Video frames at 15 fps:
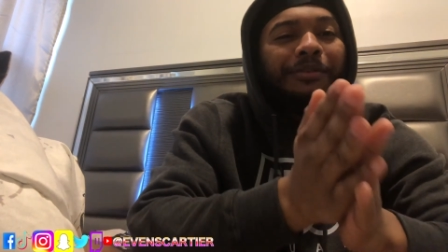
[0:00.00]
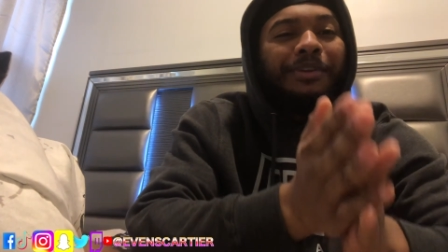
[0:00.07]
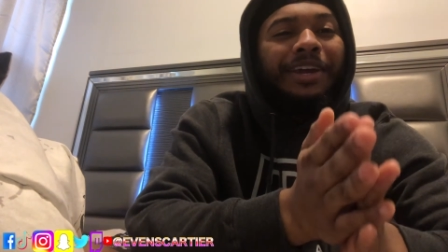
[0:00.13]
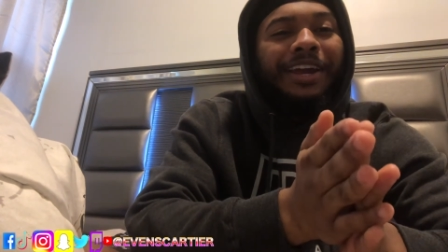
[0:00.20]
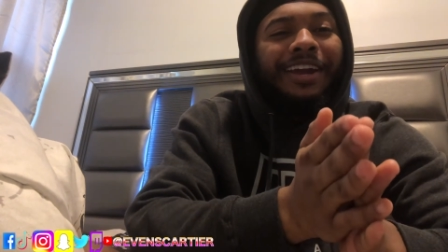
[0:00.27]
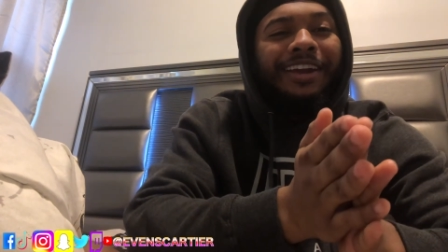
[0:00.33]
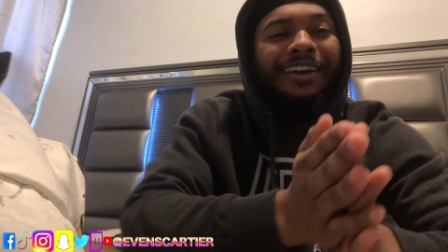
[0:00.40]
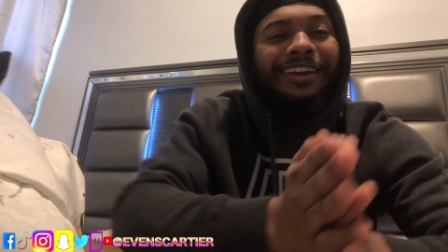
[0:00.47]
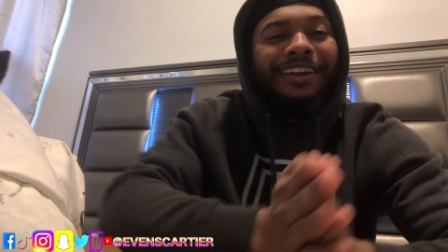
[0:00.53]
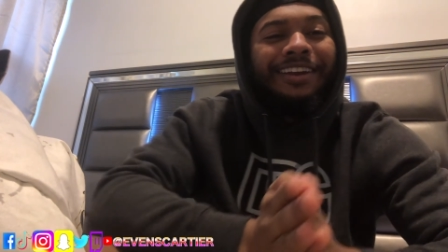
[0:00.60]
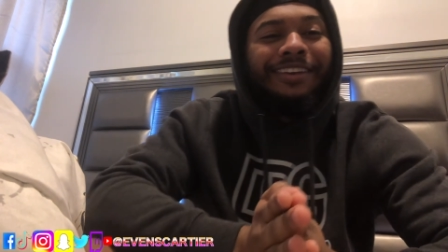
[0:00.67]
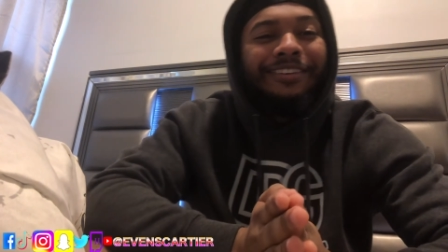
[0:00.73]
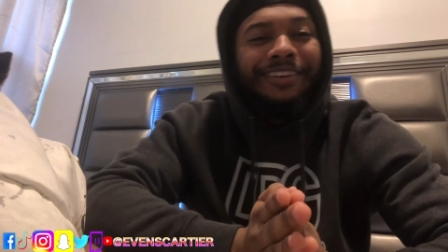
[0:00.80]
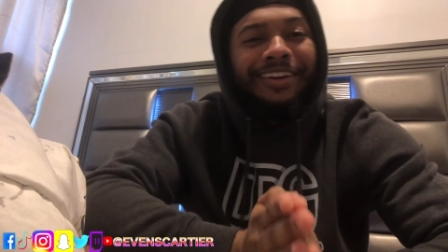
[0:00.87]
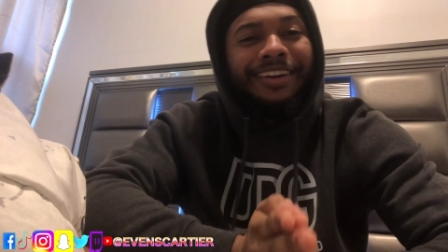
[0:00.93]

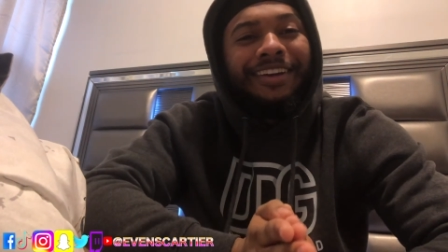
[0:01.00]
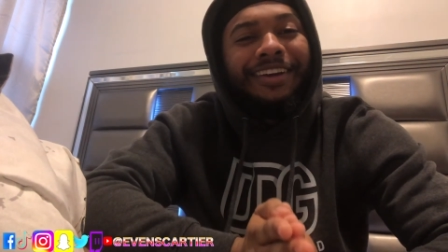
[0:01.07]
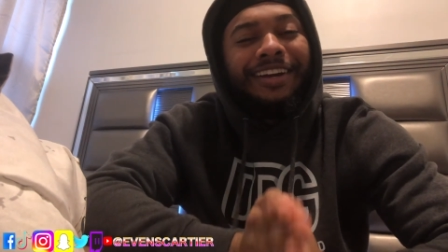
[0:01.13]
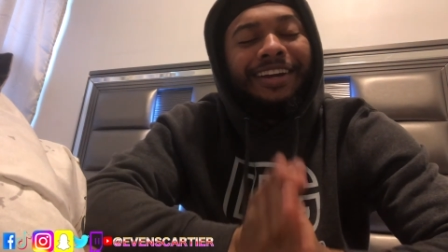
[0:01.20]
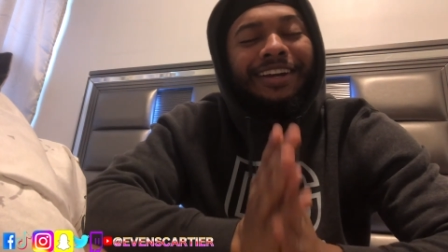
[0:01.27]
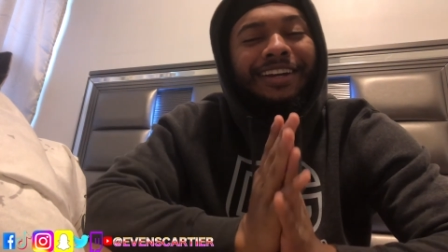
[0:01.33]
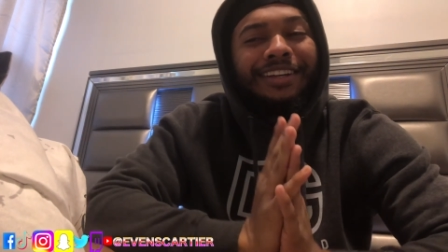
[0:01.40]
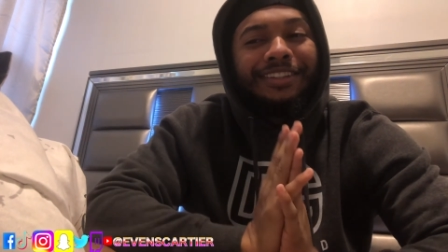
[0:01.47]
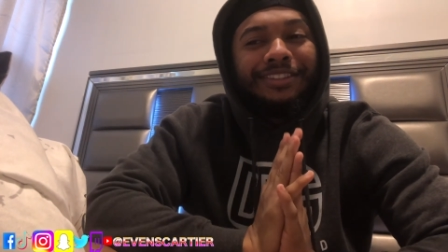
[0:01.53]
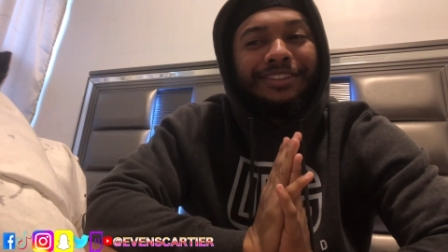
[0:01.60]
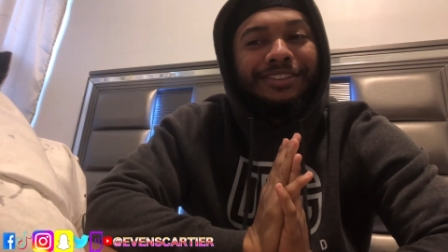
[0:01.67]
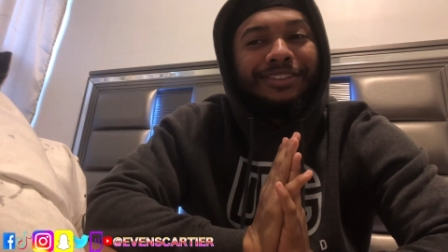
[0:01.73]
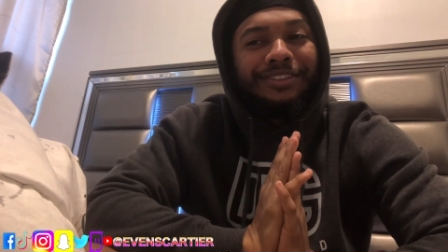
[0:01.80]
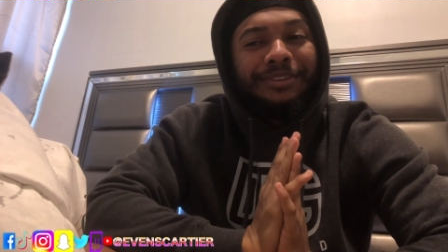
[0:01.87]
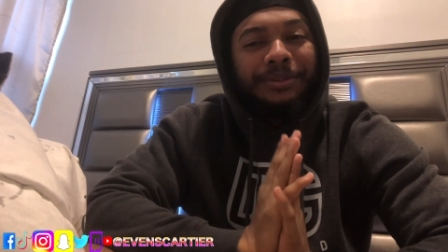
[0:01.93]
mean, right?
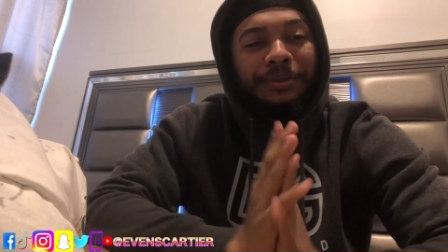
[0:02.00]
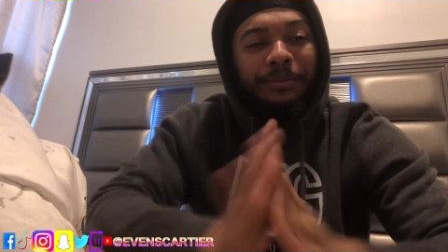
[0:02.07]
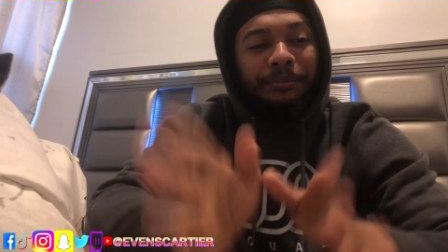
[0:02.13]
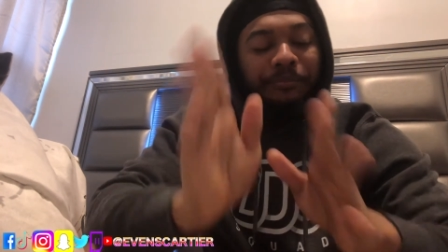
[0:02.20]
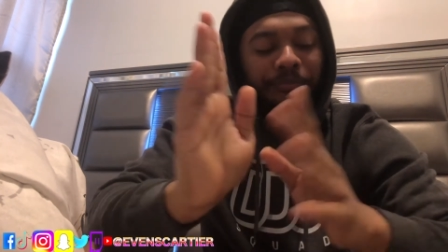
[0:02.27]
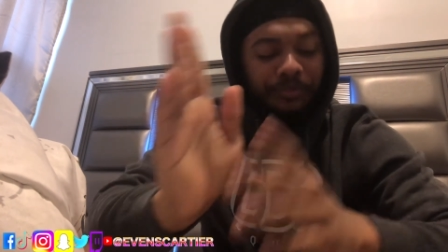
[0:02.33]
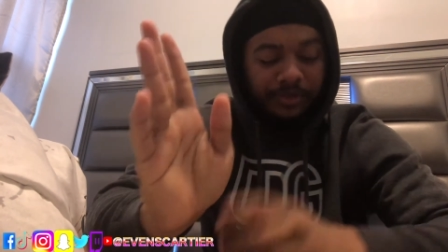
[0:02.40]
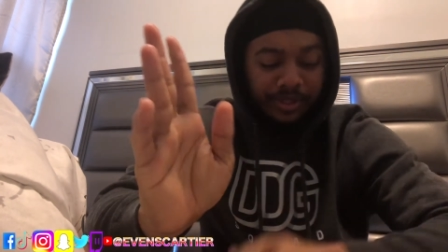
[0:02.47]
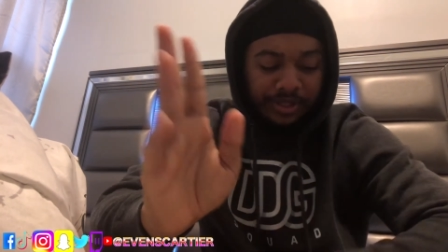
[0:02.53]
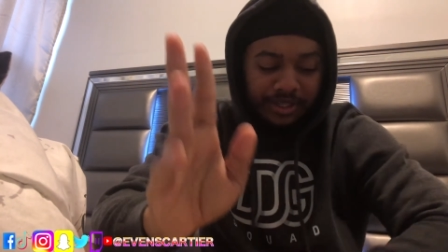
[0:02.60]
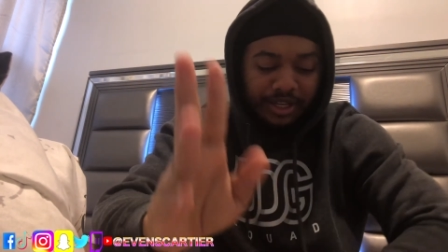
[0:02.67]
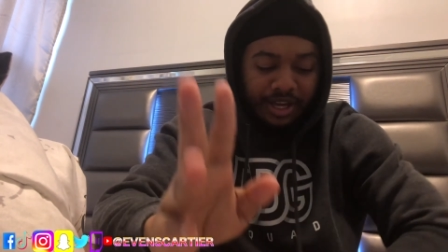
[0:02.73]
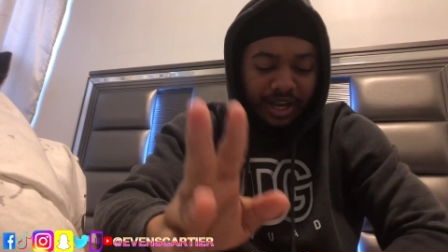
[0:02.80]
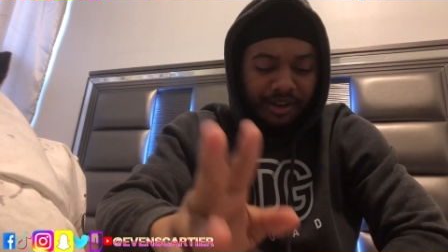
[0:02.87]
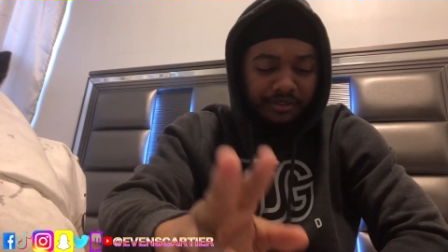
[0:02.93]
So
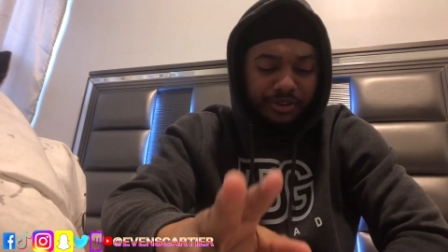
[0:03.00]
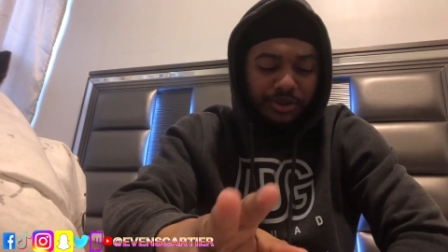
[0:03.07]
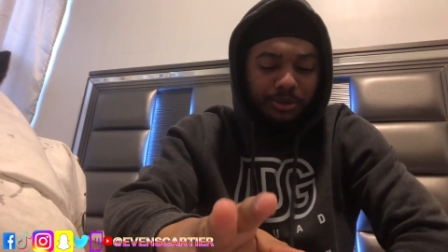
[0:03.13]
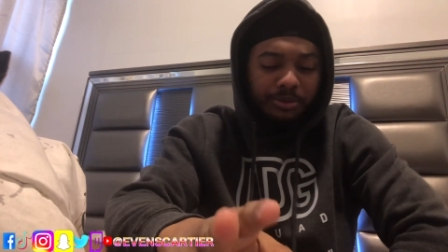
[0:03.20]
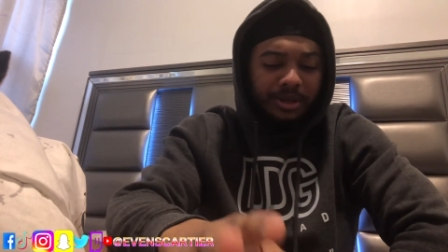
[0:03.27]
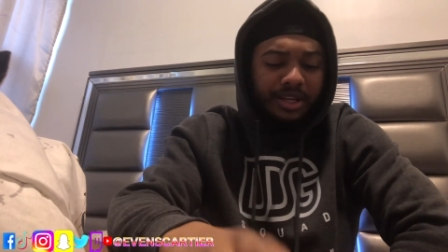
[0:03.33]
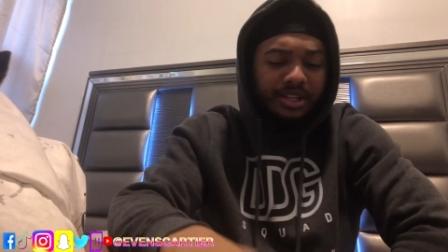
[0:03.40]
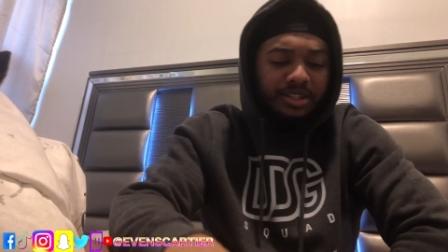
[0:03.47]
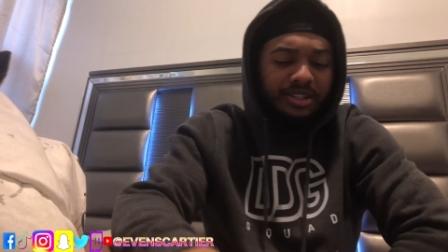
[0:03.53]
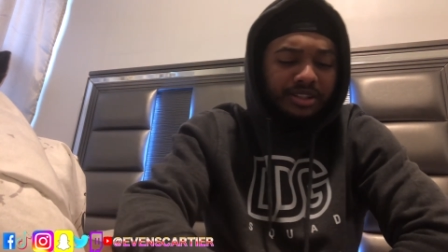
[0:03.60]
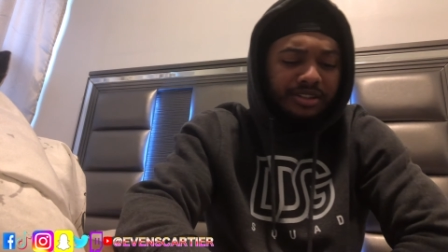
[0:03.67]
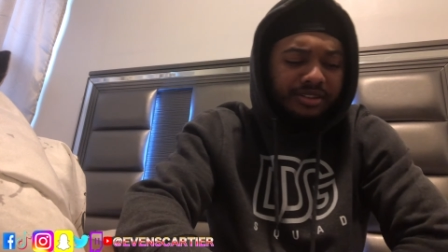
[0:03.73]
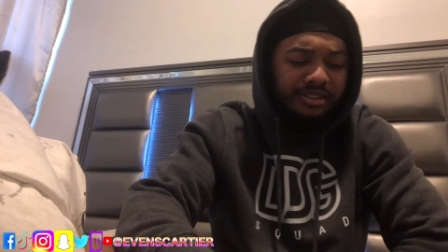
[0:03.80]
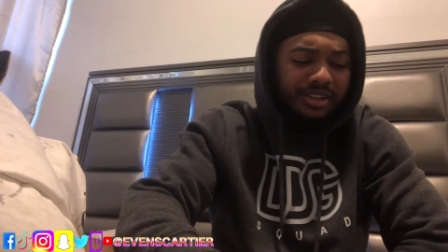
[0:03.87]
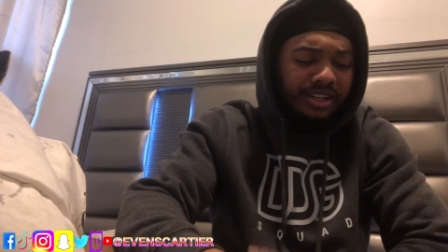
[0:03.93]
I have a new manager.